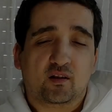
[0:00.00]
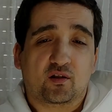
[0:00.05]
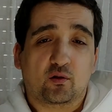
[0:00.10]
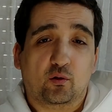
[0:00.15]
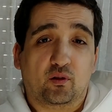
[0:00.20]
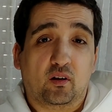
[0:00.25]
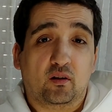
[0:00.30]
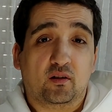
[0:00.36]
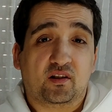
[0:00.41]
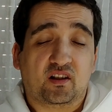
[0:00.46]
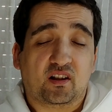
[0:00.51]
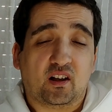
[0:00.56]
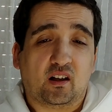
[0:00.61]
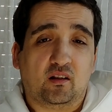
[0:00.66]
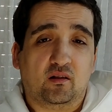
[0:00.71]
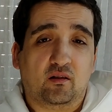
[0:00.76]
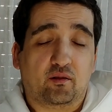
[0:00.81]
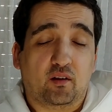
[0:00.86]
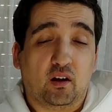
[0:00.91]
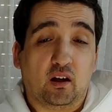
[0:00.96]
So the
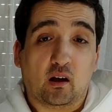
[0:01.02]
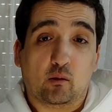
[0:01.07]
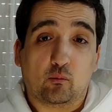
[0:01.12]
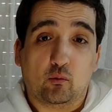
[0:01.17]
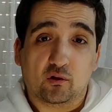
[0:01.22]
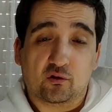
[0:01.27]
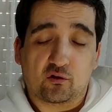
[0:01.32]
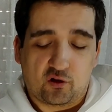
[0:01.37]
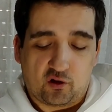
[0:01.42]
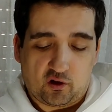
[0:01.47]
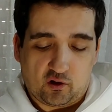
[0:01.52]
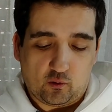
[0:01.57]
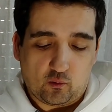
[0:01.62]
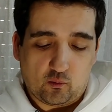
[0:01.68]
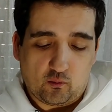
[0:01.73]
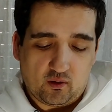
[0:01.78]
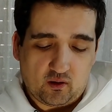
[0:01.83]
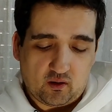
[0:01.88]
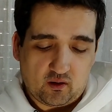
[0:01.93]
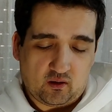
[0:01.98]
second thing I want to show,
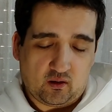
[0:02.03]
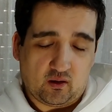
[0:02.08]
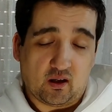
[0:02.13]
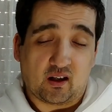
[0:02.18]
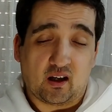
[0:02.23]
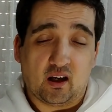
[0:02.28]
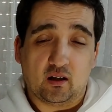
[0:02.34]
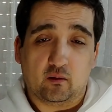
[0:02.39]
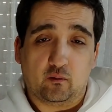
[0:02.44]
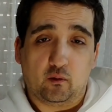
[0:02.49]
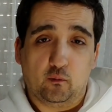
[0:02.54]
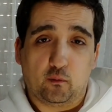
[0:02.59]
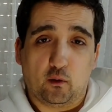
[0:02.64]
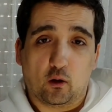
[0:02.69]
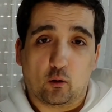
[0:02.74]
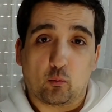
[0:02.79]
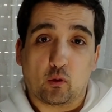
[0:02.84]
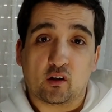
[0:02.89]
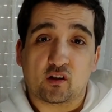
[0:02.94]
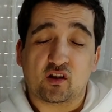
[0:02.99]
again, if you
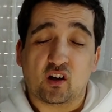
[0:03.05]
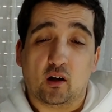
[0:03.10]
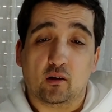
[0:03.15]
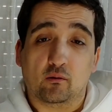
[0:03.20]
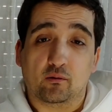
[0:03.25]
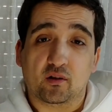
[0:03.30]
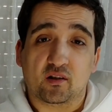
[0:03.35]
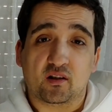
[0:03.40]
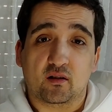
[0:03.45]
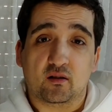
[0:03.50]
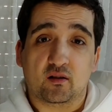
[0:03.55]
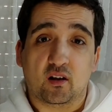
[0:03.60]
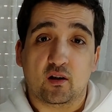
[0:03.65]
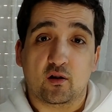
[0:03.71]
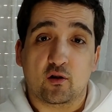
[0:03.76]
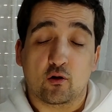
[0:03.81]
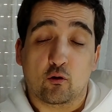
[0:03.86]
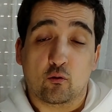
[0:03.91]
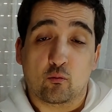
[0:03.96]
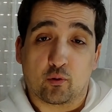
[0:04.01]
follow my channel, this is a
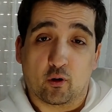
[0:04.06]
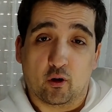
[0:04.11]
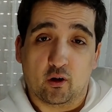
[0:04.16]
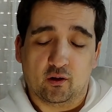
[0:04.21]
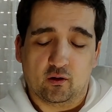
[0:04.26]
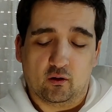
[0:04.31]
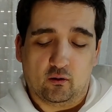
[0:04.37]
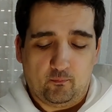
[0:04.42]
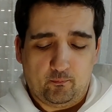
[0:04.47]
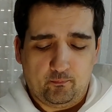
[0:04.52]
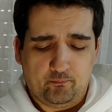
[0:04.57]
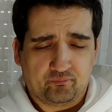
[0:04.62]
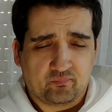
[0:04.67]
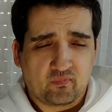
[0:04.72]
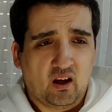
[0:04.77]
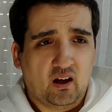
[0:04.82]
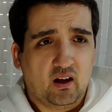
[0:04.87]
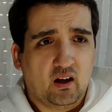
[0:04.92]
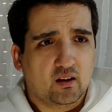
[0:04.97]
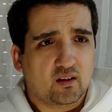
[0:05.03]
no-brainer.
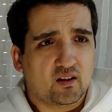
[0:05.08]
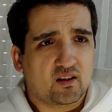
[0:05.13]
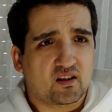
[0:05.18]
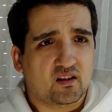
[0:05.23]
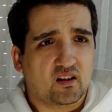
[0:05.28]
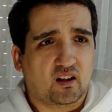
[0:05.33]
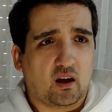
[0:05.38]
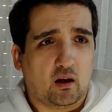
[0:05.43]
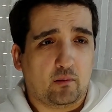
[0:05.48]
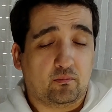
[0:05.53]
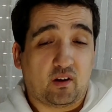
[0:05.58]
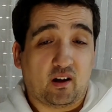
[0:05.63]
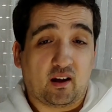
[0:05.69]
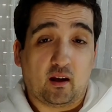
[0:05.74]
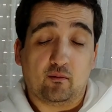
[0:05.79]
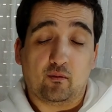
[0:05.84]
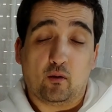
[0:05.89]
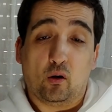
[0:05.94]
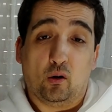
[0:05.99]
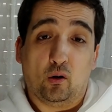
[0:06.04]
This is a game that
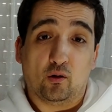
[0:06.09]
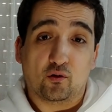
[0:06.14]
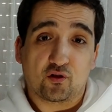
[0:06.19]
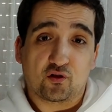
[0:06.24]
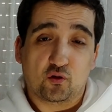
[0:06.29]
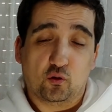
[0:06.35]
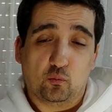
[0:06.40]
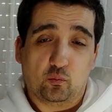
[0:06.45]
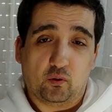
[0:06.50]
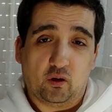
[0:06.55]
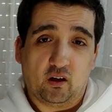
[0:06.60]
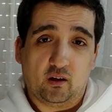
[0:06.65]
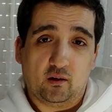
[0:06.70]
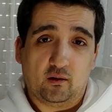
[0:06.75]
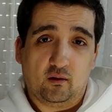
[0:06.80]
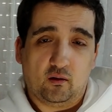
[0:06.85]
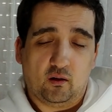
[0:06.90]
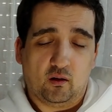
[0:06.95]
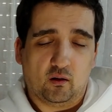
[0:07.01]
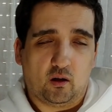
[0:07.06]
I also played
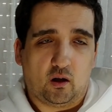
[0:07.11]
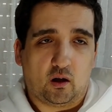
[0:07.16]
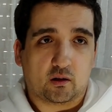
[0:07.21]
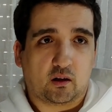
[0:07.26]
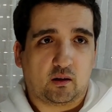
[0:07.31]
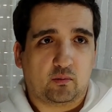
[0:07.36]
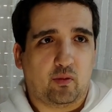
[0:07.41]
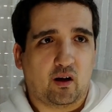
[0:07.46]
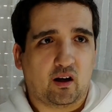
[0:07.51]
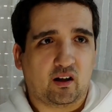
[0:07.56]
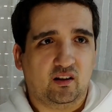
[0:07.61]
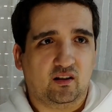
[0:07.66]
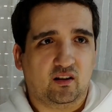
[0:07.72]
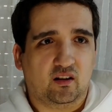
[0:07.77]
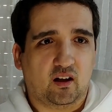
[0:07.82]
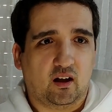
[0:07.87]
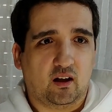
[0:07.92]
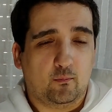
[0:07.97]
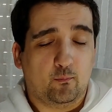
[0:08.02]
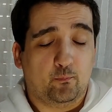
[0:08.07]
a lot back in the
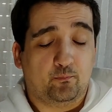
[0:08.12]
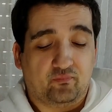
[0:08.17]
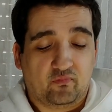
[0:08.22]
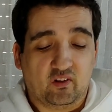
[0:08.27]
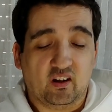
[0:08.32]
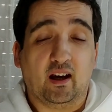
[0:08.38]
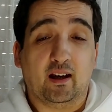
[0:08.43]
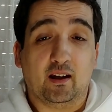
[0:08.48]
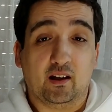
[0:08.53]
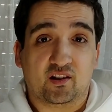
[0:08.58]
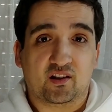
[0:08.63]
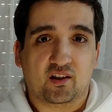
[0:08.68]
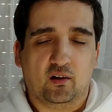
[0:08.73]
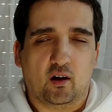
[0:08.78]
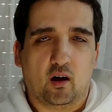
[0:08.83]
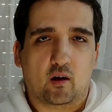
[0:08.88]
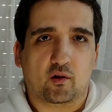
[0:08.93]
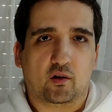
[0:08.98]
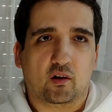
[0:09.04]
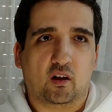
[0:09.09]
day. Yeah, it's
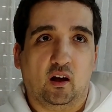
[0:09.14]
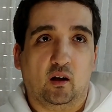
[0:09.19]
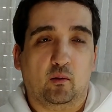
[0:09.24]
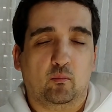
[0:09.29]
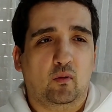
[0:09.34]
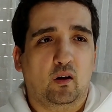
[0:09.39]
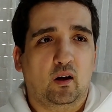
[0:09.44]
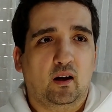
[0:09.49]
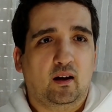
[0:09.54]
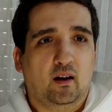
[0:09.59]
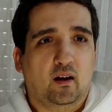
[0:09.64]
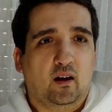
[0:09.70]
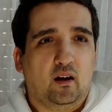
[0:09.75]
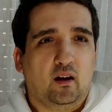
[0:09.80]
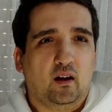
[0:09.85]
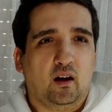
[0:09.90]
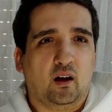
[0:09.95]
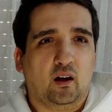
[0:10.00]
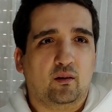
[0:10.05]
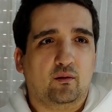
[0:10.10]
another game,
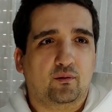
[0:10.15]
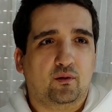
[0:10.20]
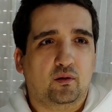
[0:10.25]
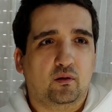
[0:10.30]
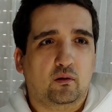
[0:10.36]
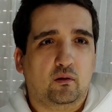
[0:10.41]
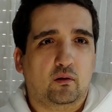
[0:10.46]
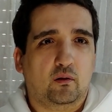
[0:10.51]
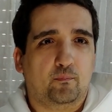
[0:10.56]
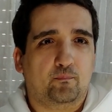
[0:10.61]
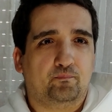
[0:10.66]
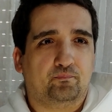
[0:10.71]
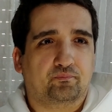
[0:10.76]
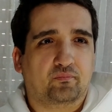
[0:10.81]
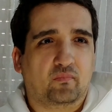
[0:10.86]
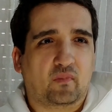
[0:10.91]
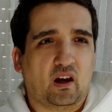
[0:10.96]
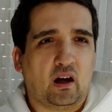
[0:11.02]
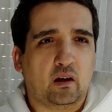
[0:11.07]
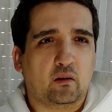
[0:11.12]
and
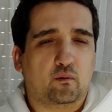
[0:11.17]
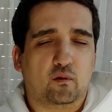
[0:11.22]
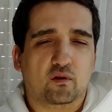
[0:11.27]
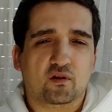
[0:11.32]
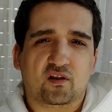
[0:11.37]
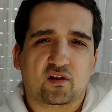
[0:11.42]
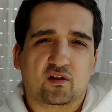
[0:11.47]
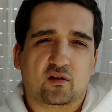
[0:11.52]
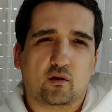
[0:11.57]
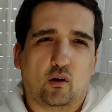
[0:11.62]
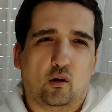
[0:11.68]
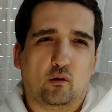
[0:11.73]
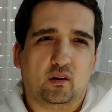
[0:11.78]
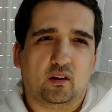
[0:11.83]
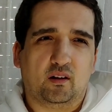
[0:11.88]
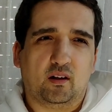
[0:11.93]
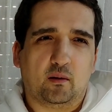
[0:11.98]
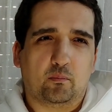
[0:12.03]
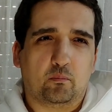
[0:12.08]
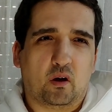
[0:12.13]
I first saw
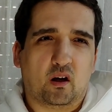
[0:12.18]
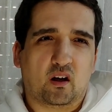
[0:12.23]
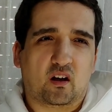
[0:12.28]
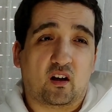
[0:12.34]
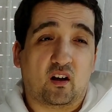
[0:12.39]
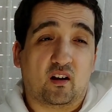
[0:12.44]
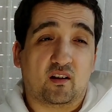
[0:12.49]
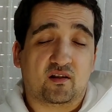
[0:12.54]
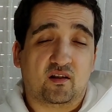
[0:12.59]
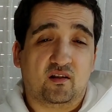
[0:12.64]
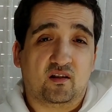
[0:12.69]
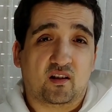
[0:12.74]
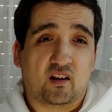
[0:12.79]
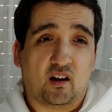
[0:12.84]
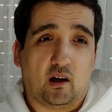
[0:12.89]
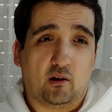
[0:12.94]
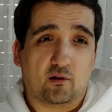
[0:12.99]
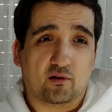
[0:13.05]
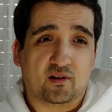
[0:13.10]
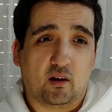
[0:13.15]
it at my cousin's
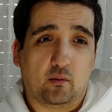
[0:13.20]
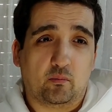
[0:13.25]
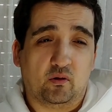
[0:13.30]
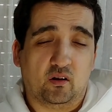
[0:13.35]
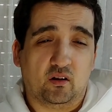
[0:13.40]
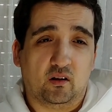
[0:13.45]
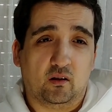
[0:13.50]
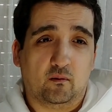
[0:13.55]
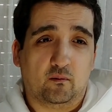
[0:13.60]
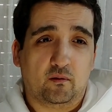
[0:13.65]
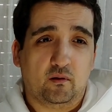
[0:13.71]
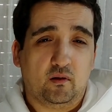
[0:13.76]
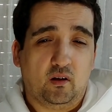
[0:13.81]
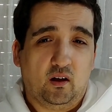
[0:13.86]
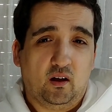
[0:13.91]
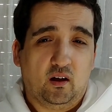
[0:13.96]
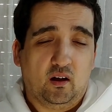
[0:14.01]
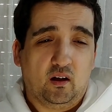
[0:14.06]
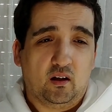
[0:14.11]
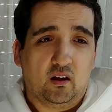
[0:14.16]
house, I believe.
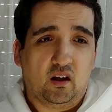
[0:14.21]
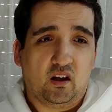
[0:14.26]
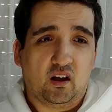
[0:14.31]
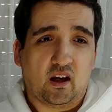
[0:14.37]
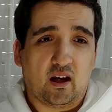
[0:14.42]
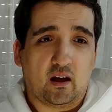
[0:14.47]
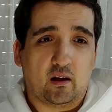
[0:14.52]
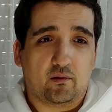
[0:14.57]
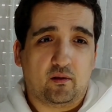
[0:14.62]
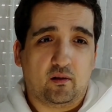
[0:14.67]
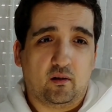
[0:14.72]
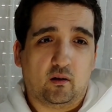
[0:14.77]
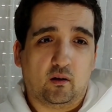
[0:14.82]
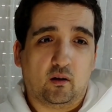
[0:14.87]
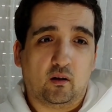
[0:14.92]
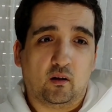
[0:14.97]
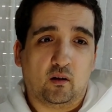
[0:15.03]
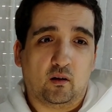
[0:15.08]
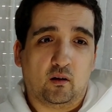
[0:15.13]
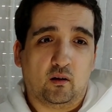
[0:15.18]
He had
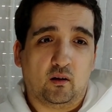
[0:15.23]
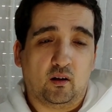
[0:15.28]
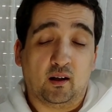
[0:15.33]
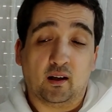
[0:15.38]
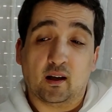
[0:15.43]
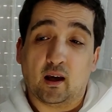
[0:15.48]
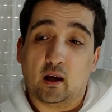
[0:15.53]
an